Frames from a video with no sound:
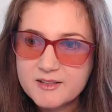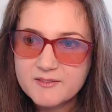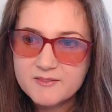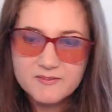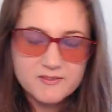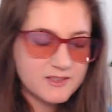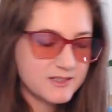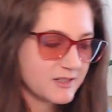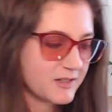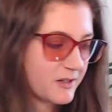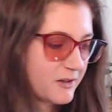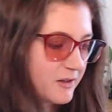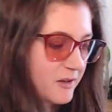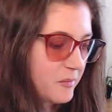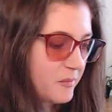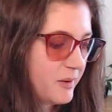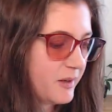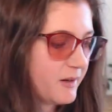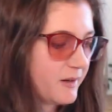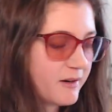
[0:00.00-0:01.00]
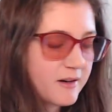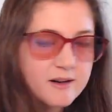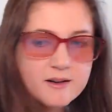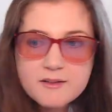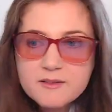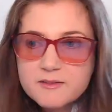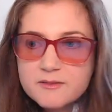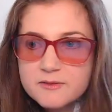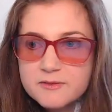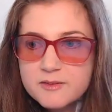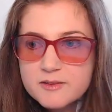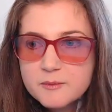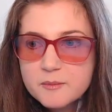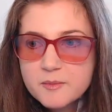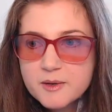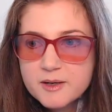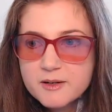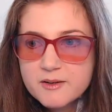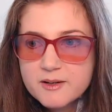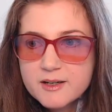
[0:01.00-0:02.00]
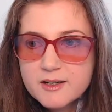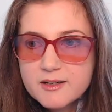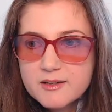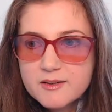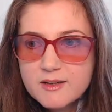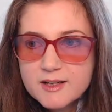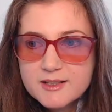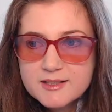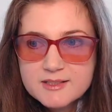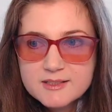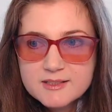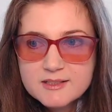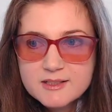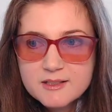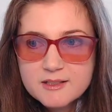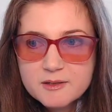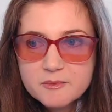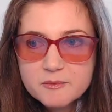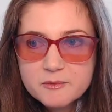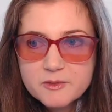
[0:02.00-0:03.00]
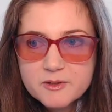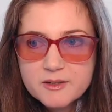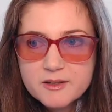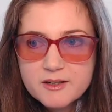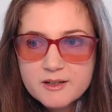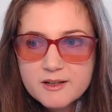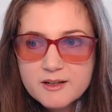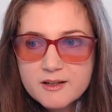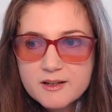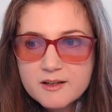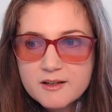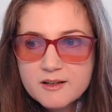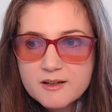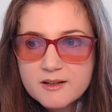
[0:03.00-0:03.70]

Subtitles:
this current pair of migraine glasses that I'm wearing.